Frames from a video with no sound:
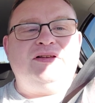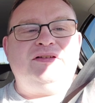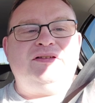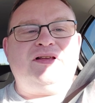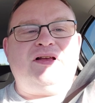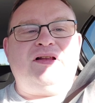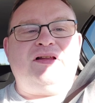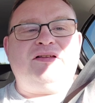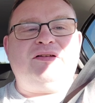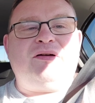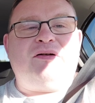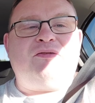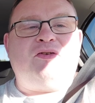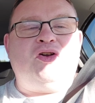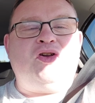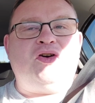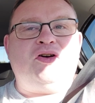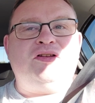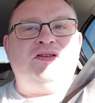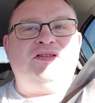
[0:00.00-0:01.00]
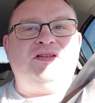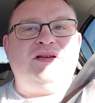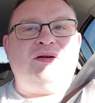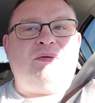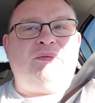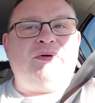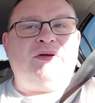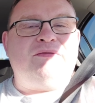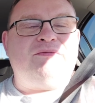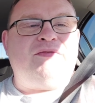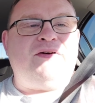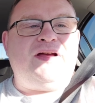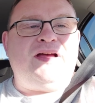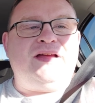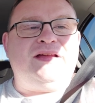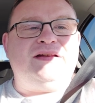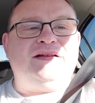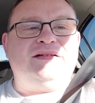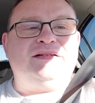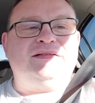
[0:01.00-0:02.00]
So let's go have a look and see what we can
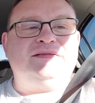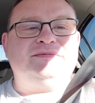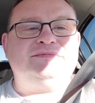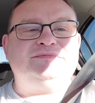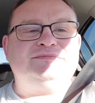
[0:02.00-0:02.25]
find.